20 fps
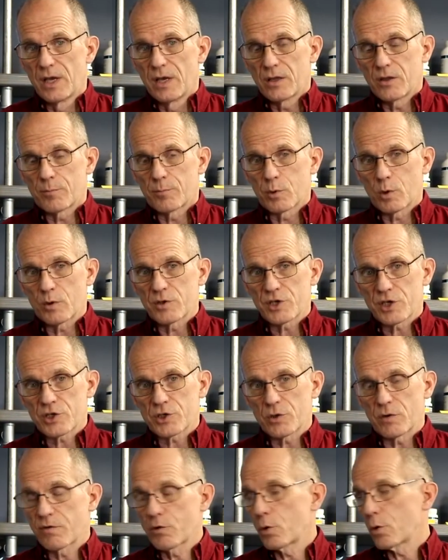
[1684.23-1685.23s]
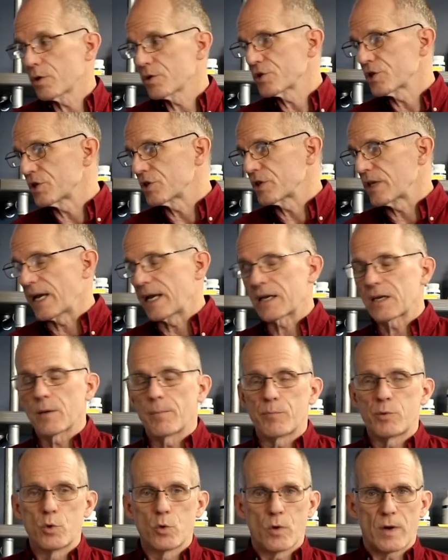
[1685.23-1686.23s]
The Pro Adjuster, of course, is that
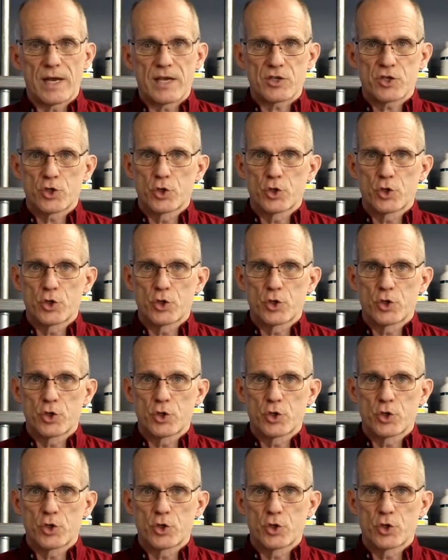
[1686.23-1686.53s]
computerized